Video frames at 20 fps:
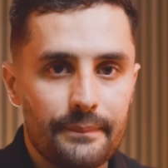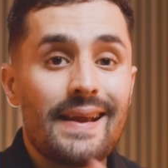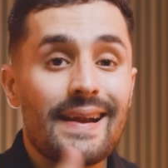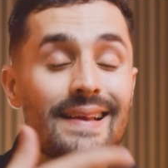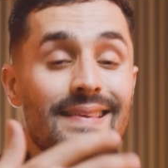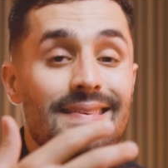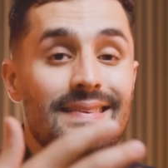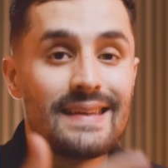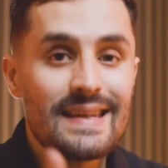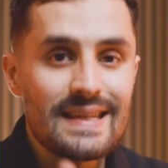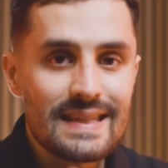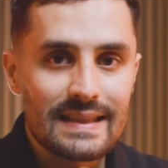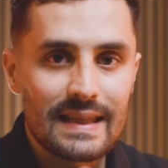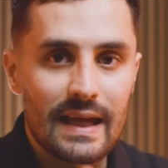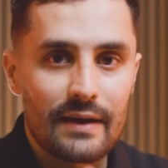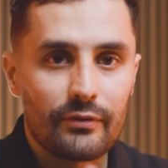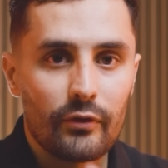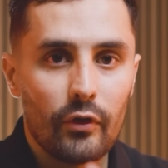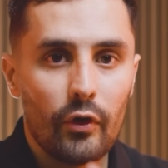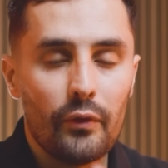And at this
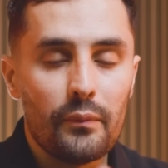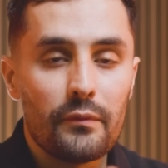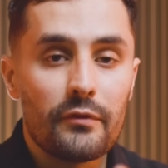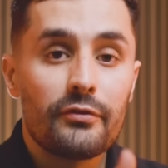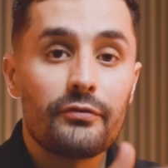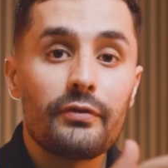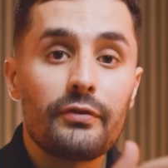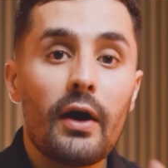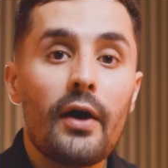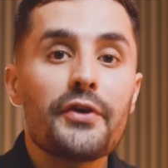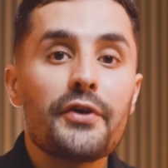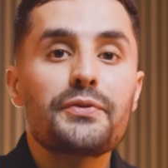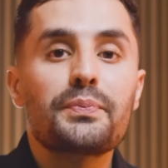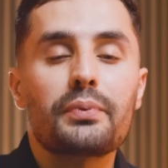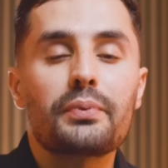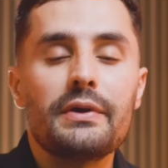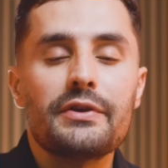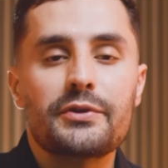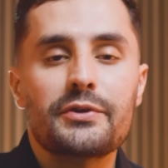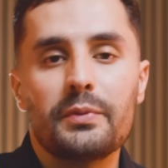level, first
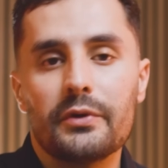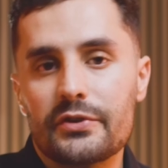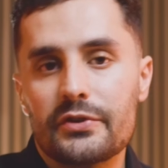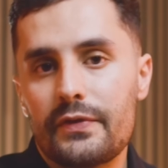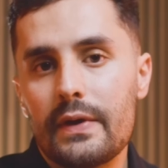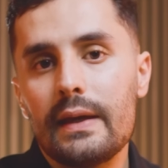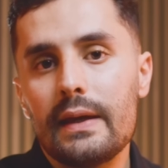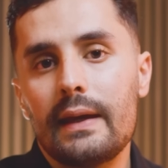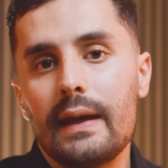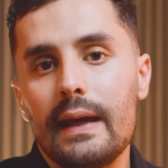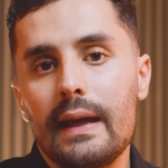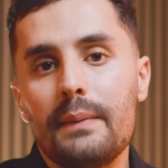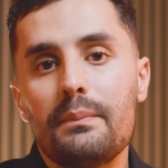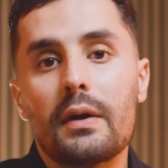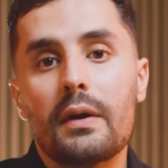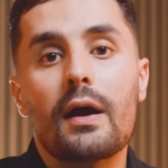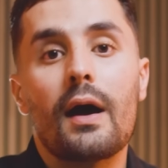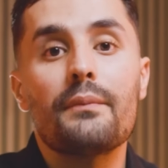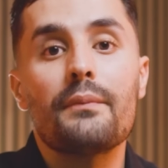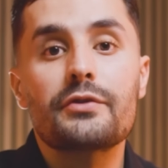principles thinking
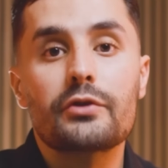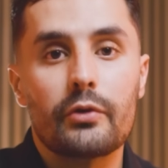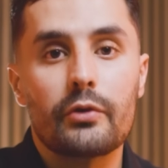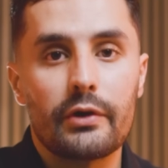becomes